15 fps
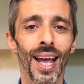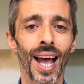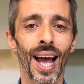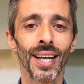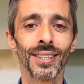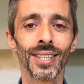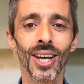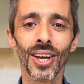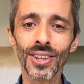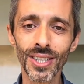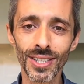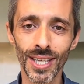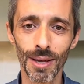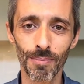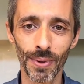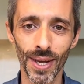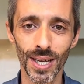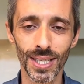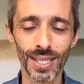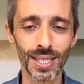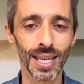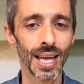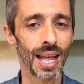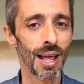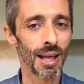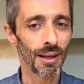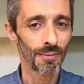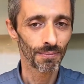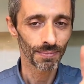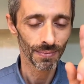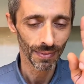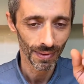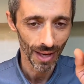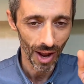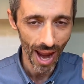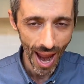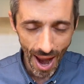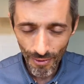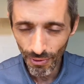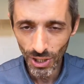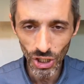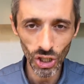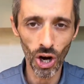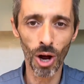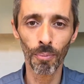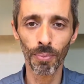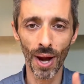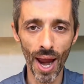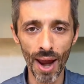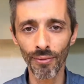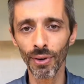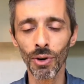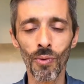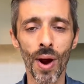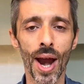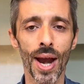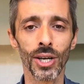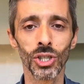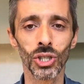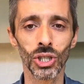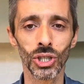And the other tip is, every shop, everywhere,